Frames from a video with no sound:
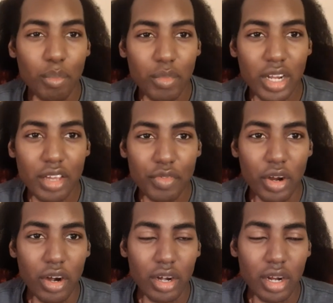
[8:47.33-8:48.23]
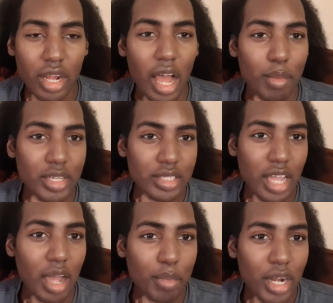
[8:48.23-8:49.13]
Leave your comments
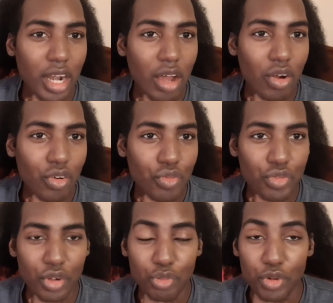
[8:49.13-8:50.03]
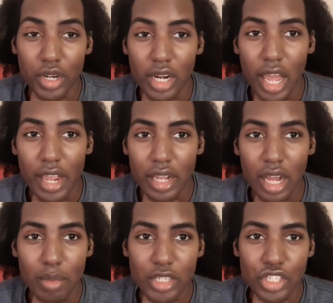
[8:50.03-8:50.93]
down below. Feel free to like,
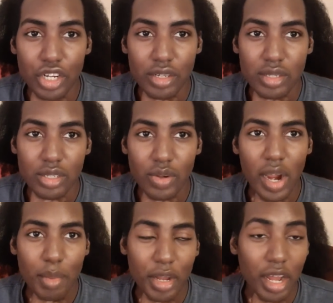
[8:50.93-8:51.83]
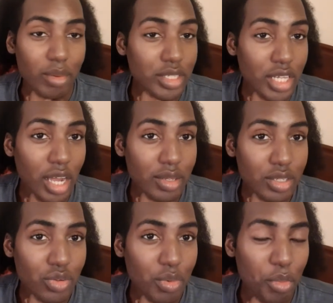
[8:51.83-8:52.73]
comment, share, subscribe, and I will see y'all
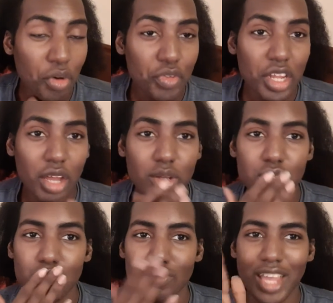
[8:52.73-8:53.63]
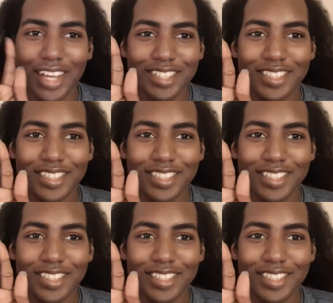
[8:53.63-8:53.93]
soon with more videos. Mwah.